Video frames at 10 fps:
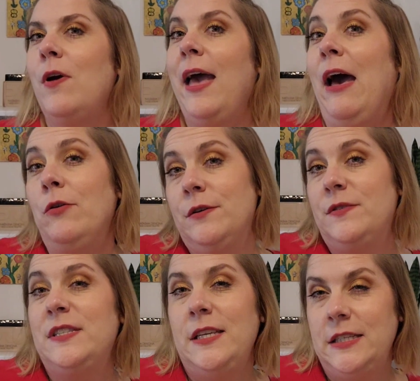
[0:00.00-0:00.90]
out of
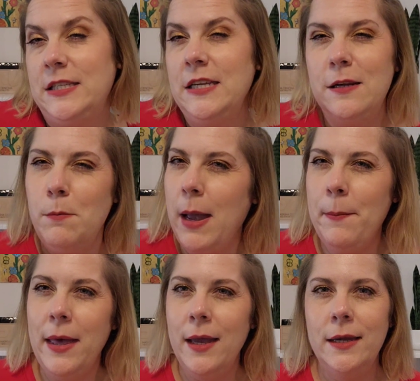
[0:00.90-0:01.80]
season in my
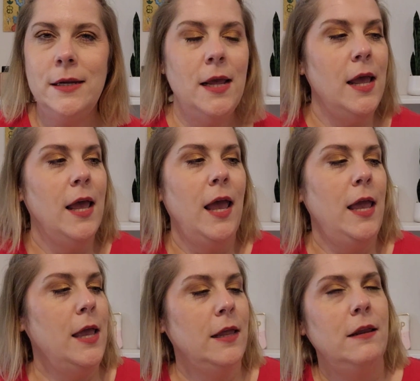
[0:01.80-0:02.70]
mind,
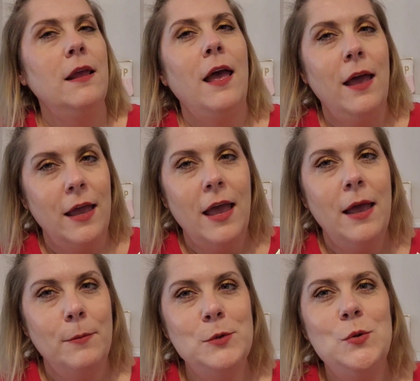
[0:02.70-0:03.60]
and I
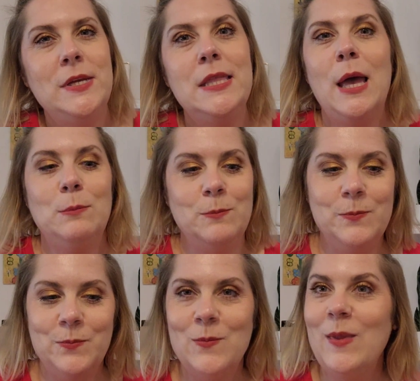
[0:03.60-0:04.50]
am doing that.
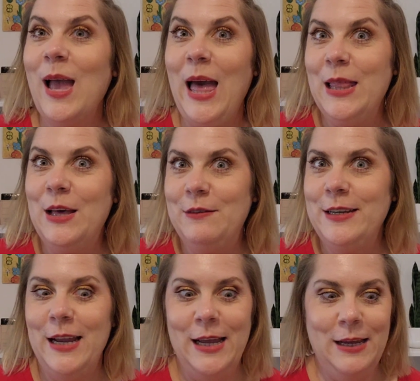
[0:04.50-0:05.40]
I love
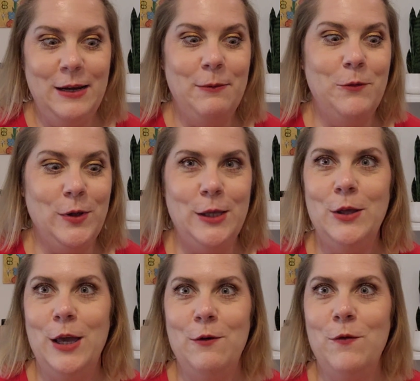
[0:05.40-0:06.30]
it, and I'm really
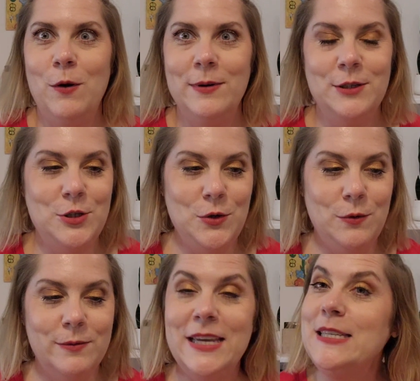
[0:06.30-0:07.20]
looking forward
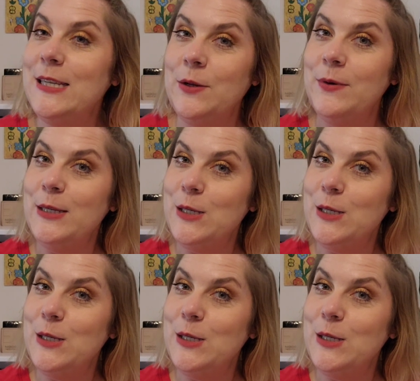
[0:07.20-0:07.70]
to continuing